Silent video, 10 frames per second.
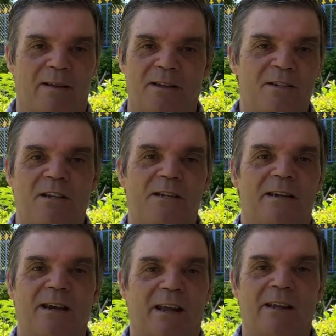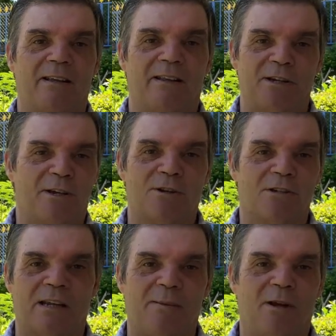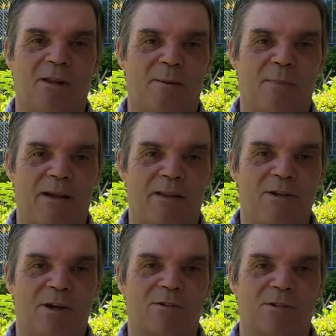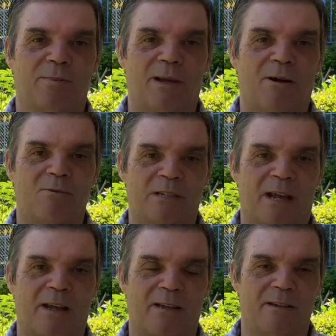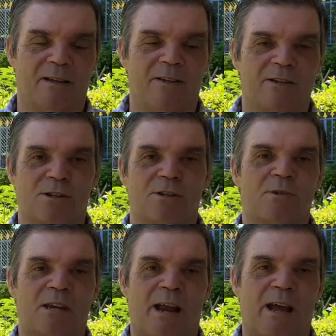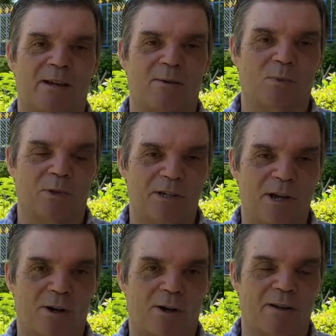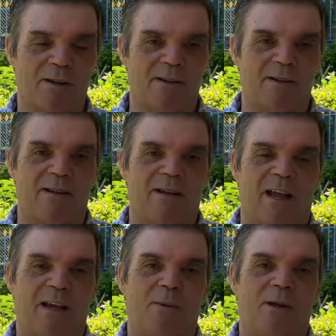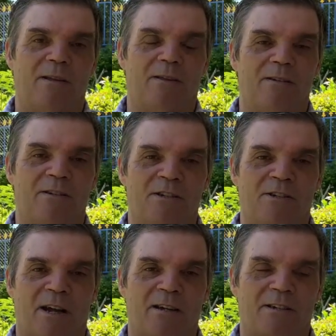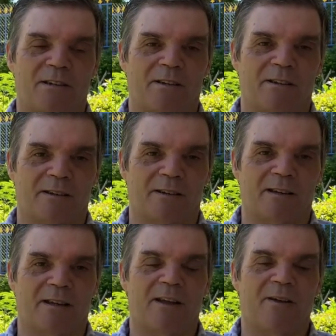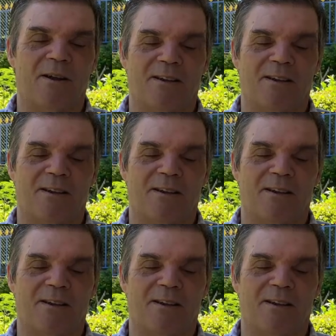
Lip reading: She didn't like the dog sleeping on the bed. The dog should be outside. So there was an argument with the dog. Anyway, she tried to get...